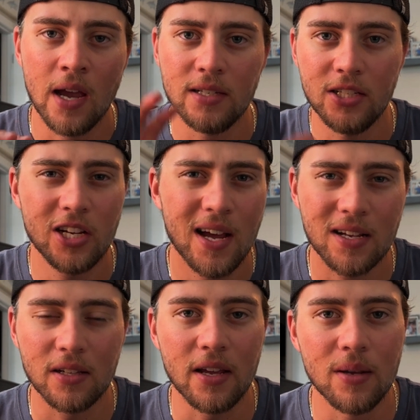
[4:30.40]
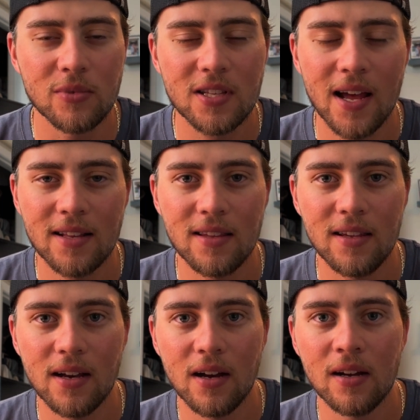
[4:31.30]
And DJI claims that
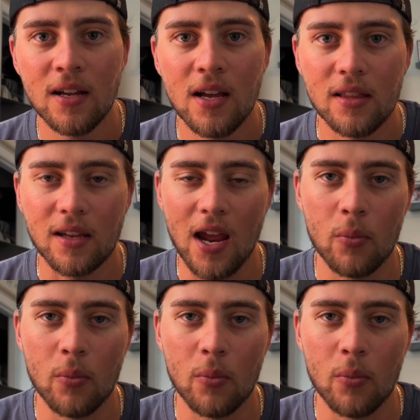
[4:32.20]
the